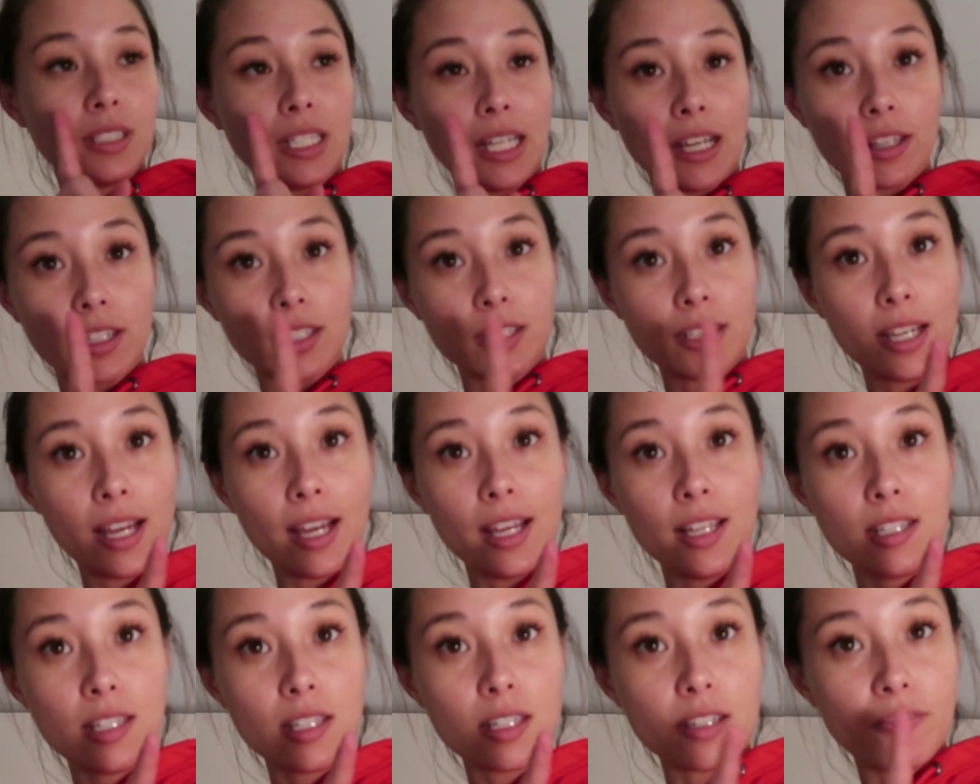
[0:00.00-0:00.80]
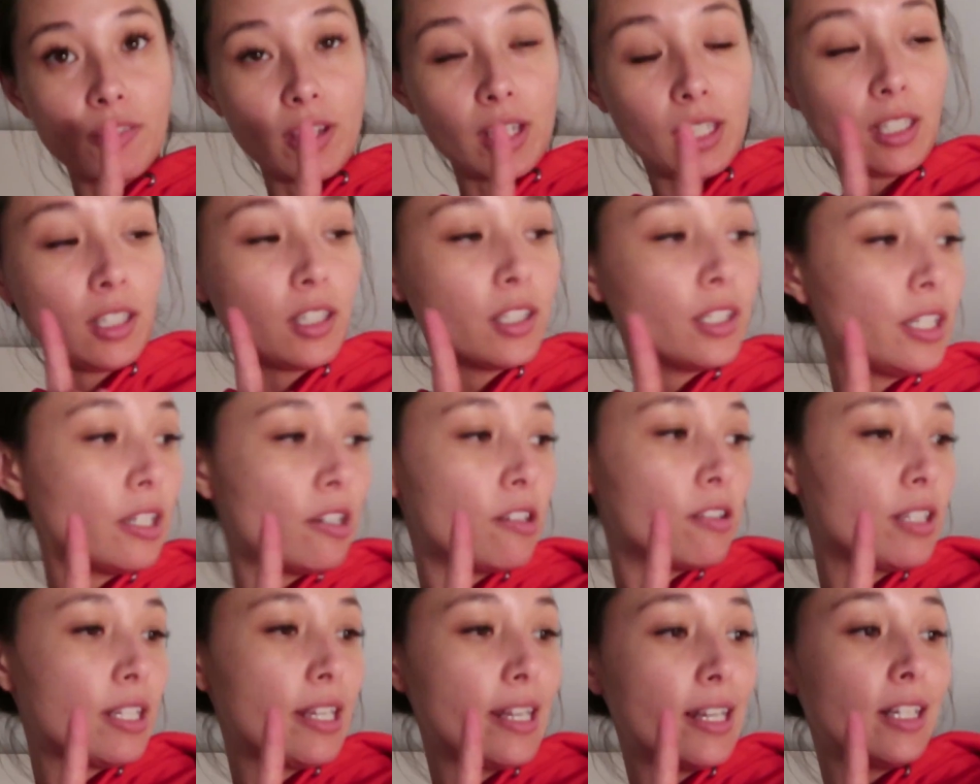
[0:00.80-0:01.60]
Now the test of any good
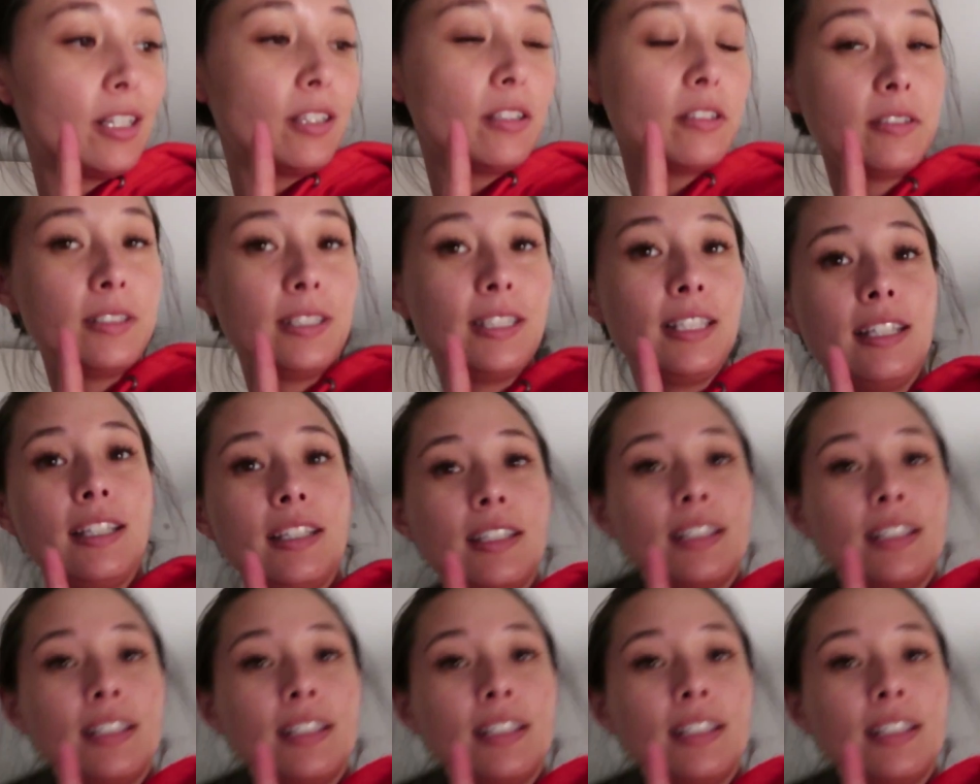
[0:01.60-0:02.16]
hotel.